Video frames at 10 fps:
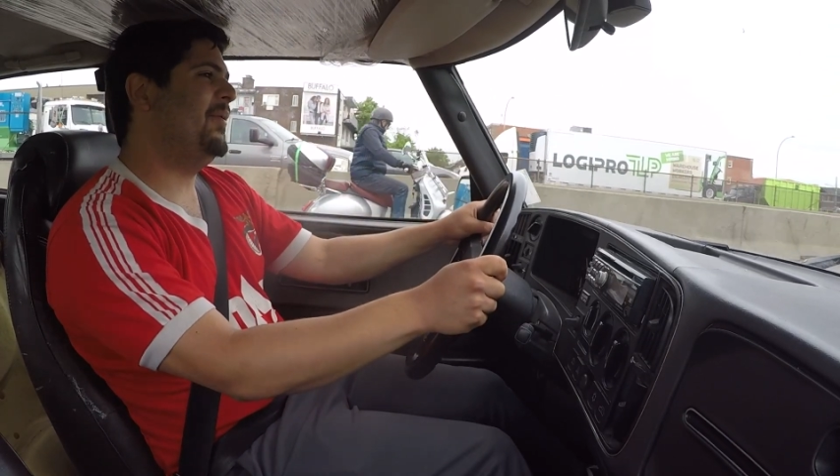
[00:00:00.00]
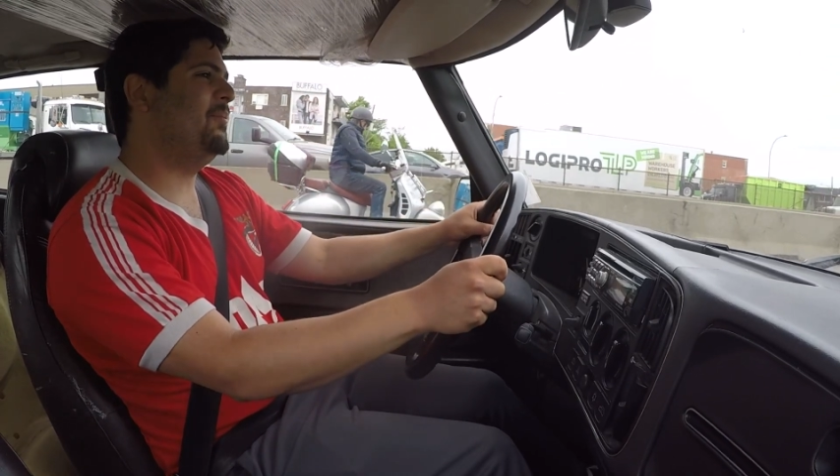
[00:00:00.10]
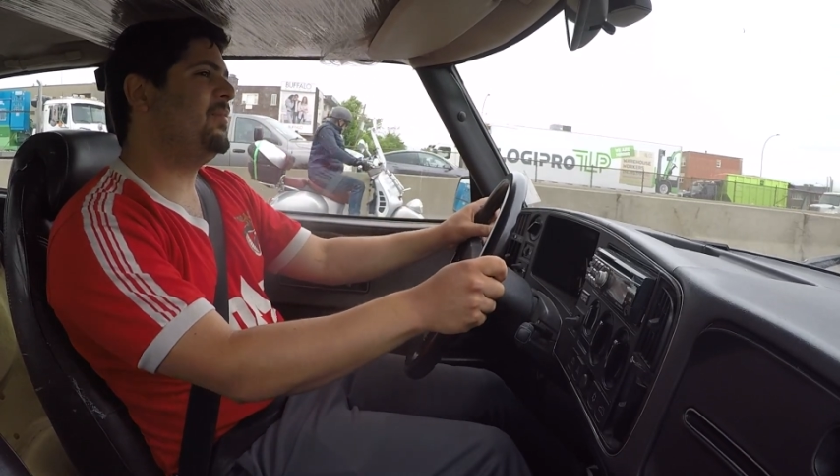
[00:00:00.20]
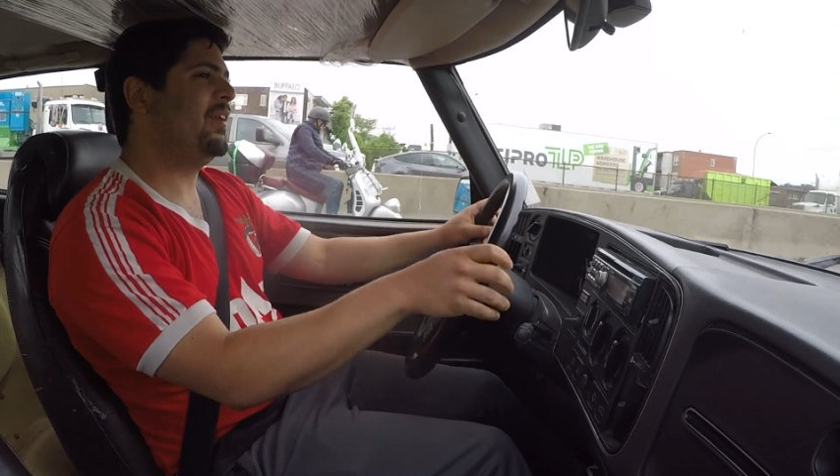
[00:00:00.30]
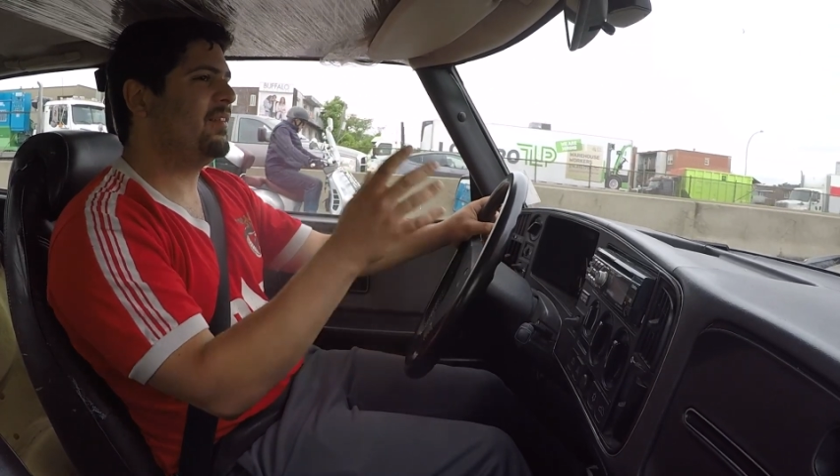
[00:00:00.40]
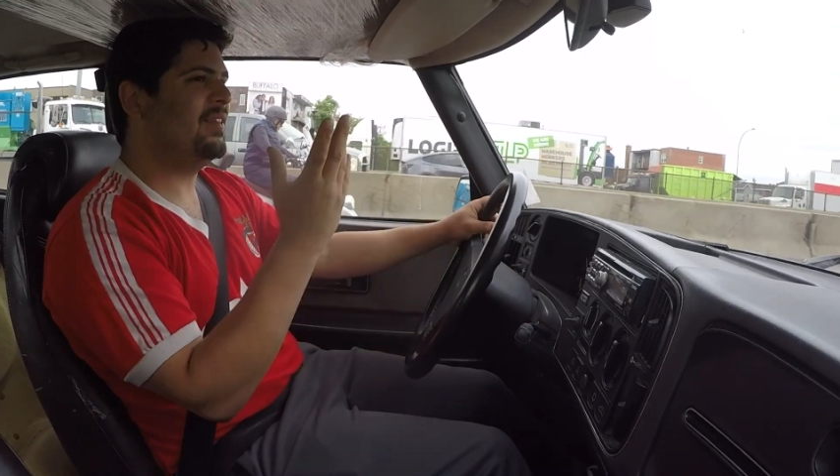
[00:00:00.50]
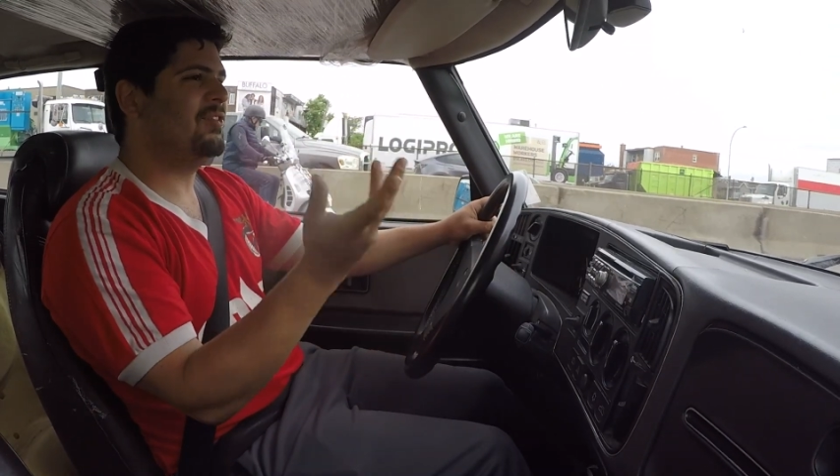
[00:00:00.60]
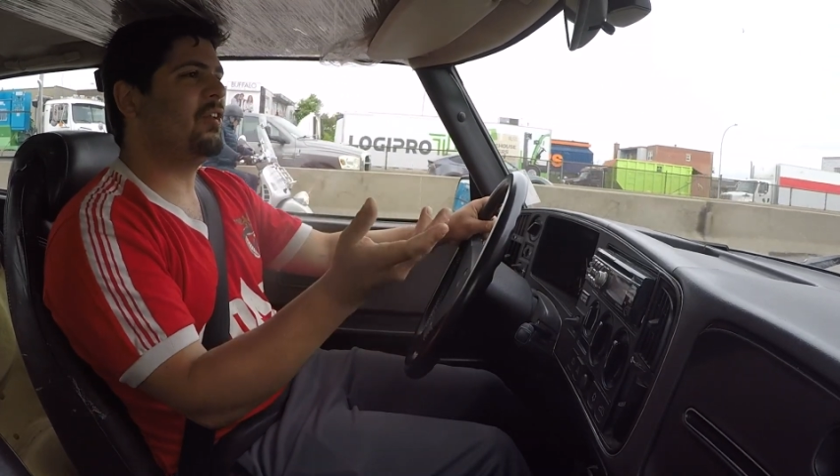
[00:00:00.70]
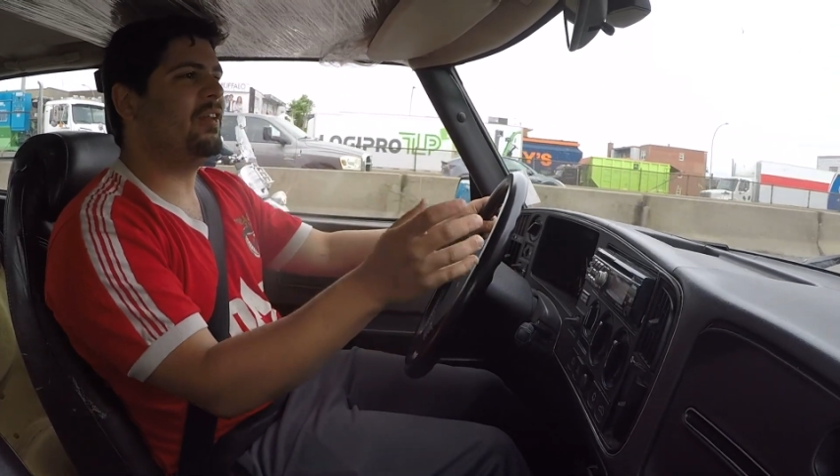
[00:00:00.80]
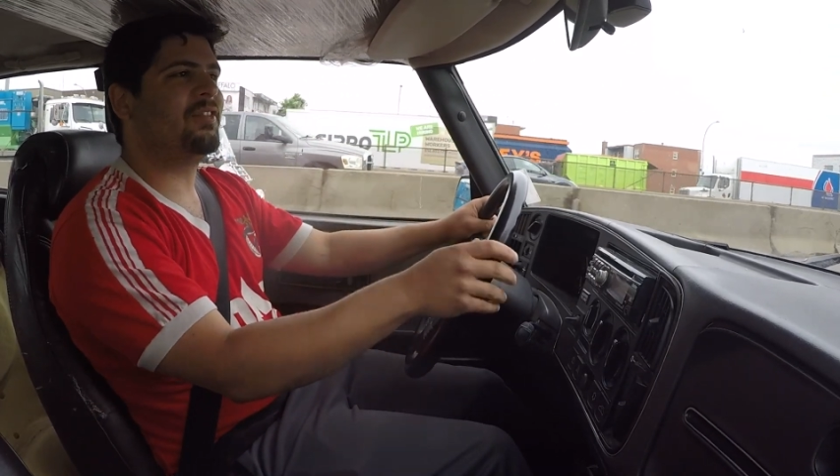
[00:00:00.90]
the
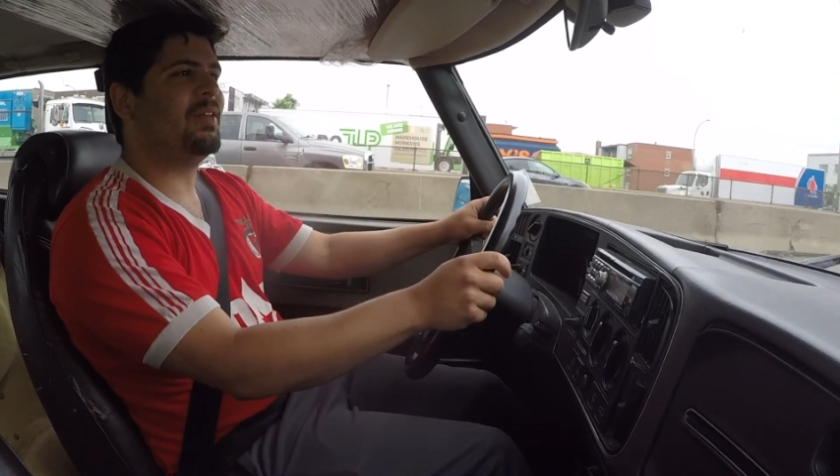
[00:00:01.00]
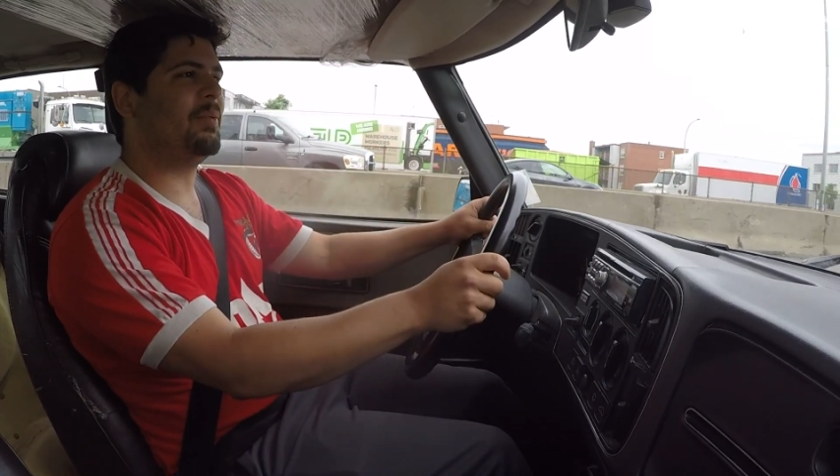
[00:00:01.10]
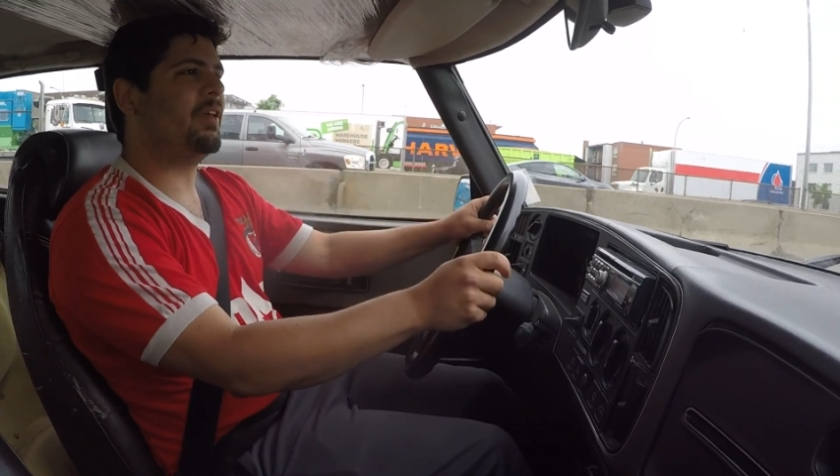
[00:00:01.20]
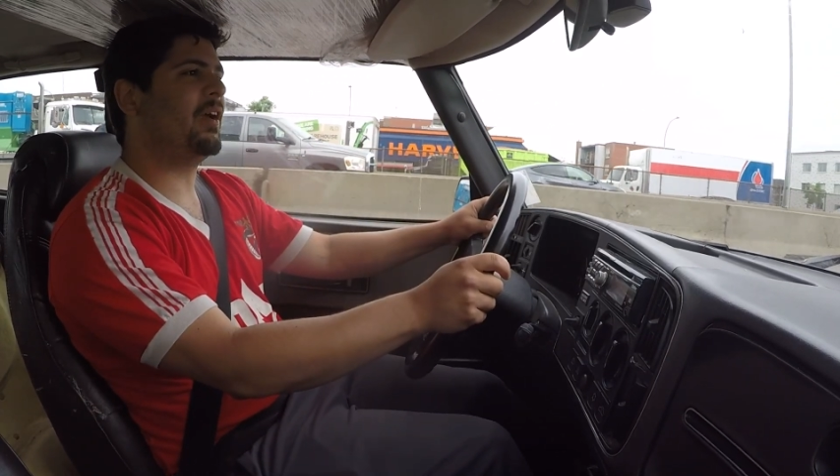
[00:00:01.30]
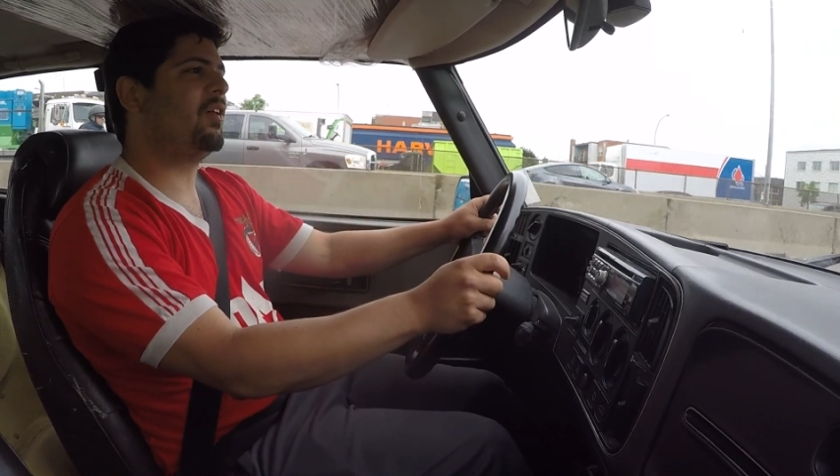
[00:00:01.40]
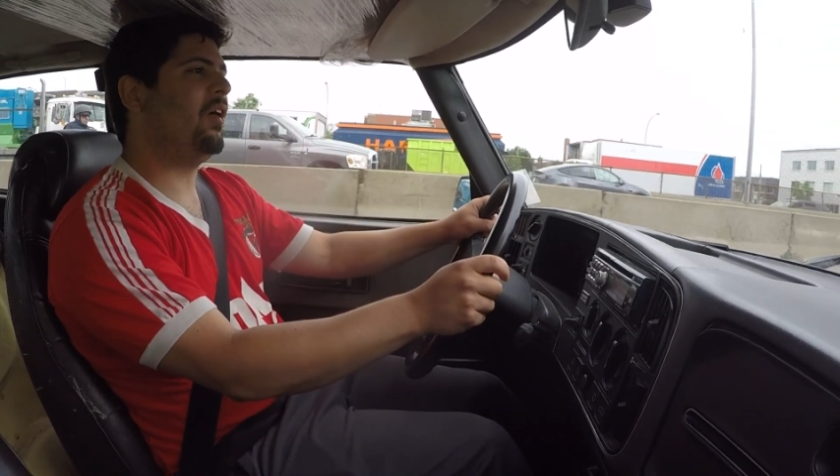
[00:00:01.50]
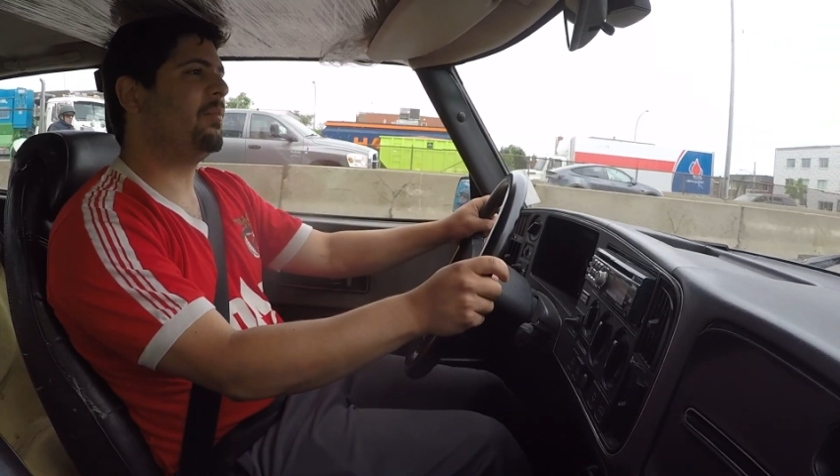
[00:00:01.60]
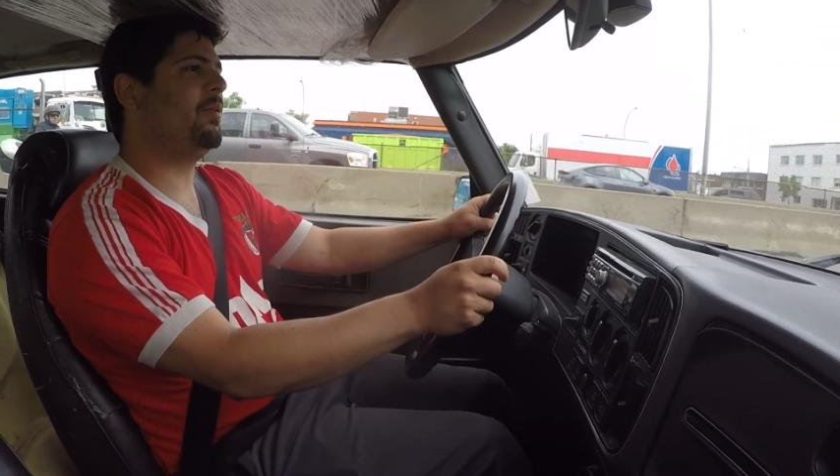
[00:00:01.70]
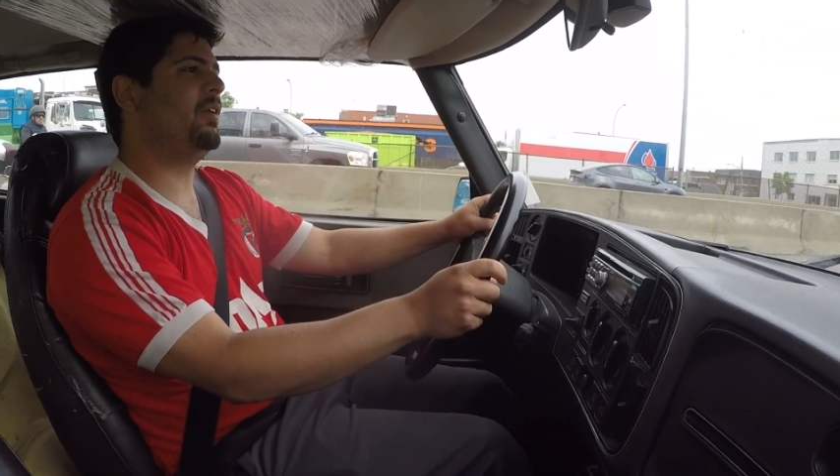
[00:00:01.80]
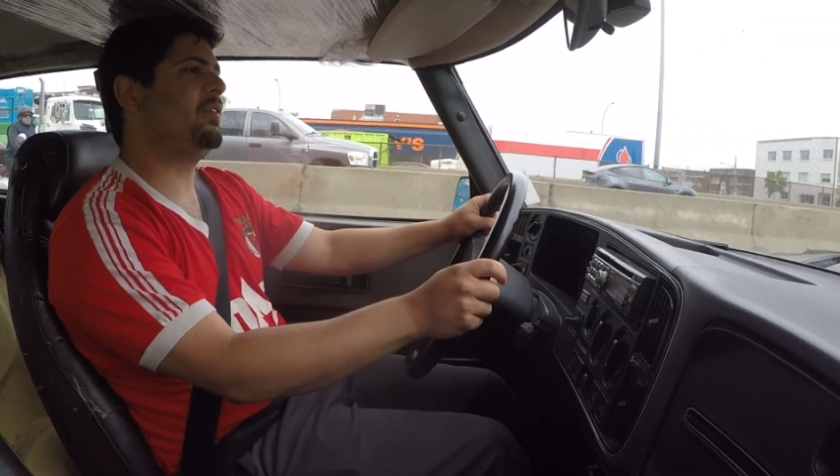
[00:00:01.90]
drains typically get clogged
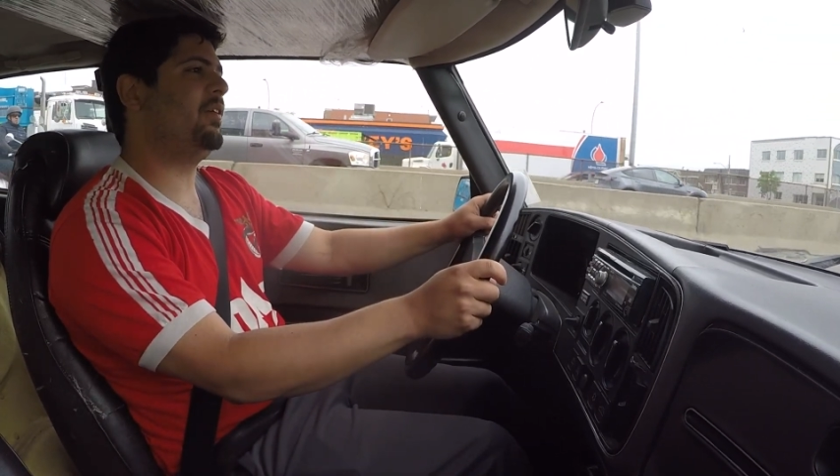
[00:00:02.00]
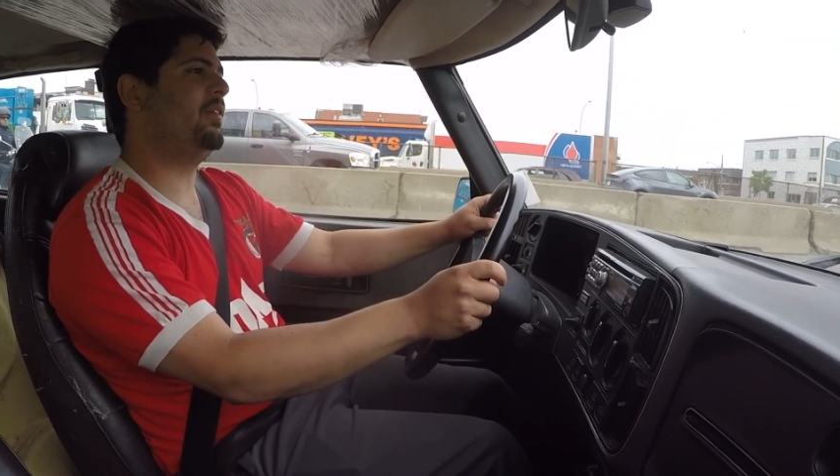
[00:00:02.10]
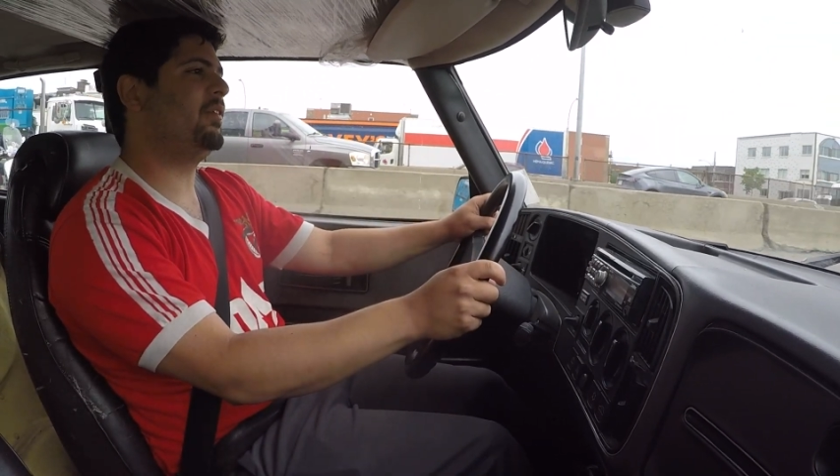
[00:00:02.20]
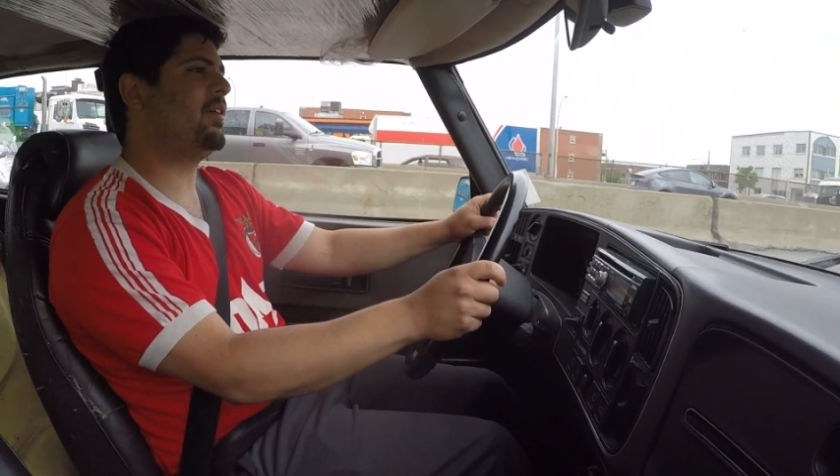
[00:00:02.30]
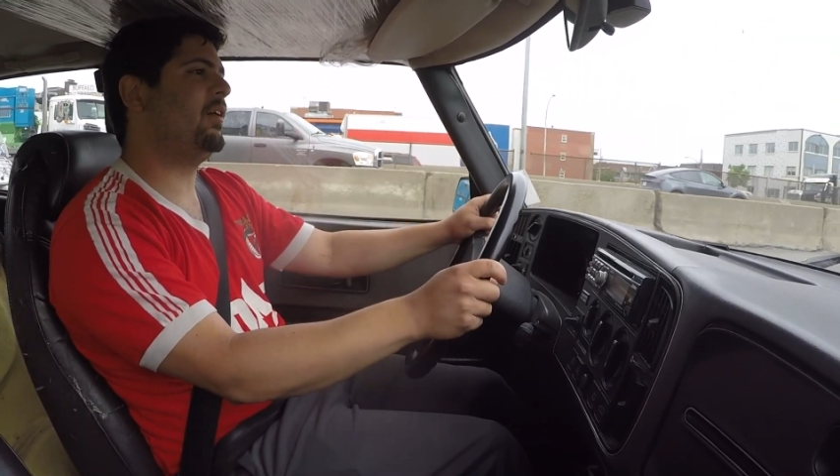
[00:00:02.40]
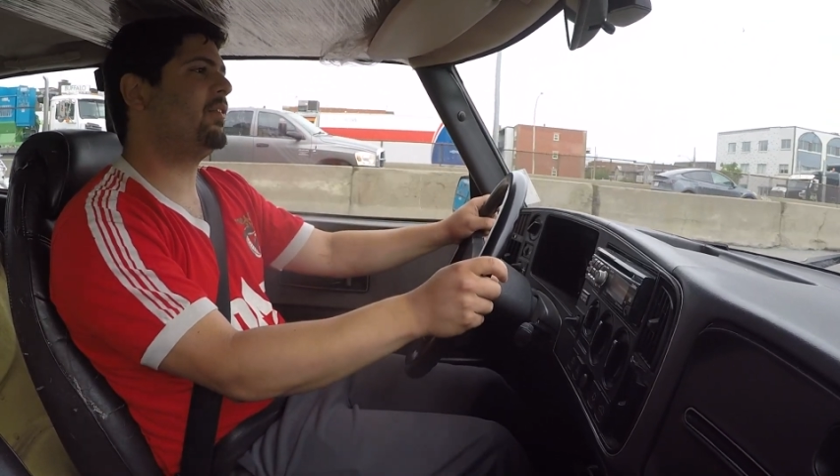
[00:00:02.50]
pretty easily on these cars.